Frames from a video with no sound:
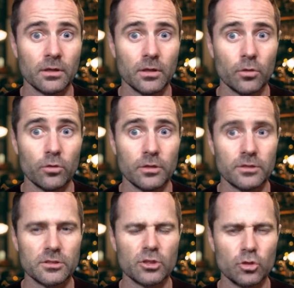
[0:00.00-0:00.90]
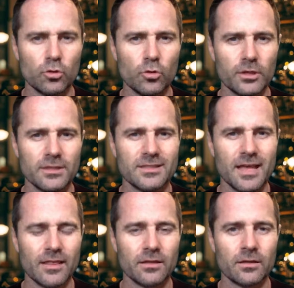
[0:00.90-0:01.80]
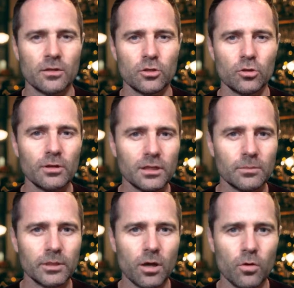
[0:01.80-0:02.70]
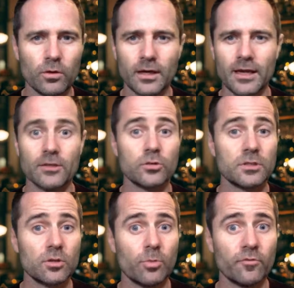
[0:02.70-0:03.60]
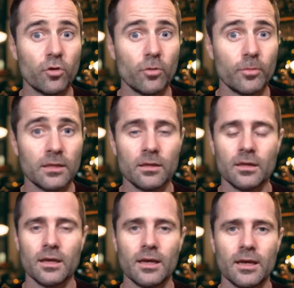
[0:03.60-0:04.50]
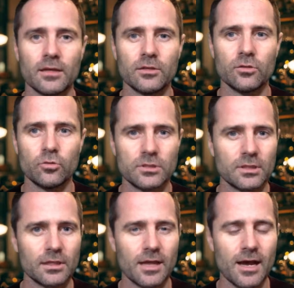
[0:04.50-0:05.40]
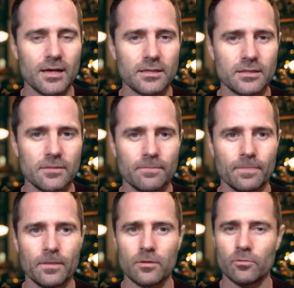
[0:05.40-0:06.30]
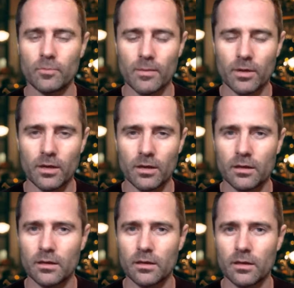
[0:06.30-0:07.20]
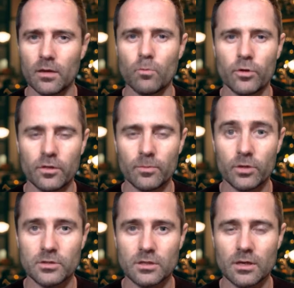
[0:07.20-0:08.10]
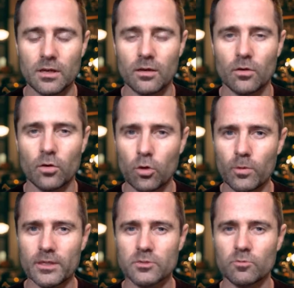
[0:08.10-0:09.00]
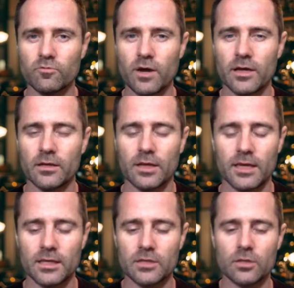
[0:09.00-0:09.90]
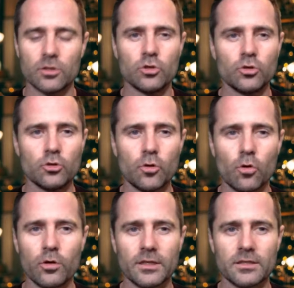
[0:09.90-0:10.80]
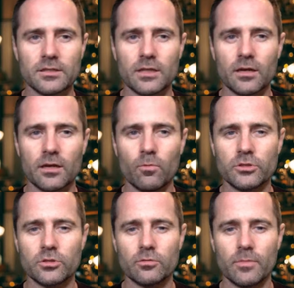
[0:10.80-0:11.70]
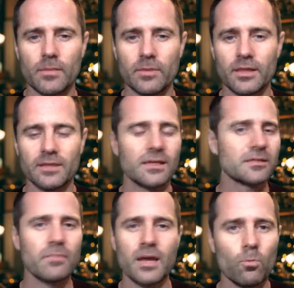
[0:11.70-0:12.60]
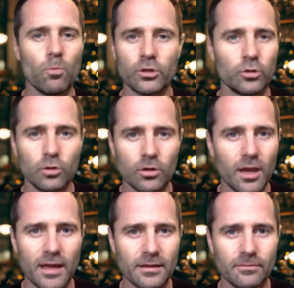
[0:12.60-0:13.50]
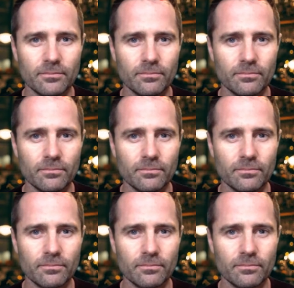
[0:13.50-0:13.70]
an audience, a new audience, now that you're a little bit older and you're still performing and you're still an artist? Remember, a worthy person always will find a new audience, and I want you to remember that it doesn't matter what you look like.